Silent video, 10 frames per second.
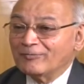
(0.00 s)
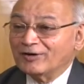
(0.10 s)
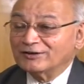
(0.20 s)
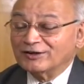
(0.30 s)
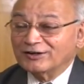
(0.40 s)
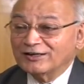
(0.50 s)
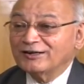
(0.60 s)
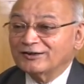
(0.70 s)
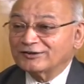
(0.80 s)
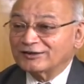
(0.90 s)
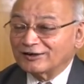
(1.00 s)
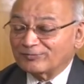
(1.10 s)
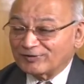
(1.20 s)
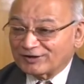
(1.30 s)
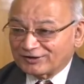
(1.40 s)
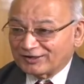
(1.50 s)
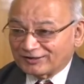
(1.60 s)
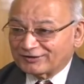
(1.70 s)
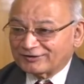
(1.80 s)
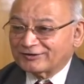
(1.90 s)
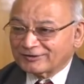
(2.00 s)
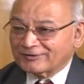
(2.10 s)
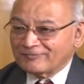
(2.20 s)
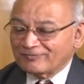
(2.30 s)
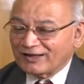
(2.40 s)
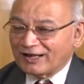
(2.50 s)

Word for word: but the need still persists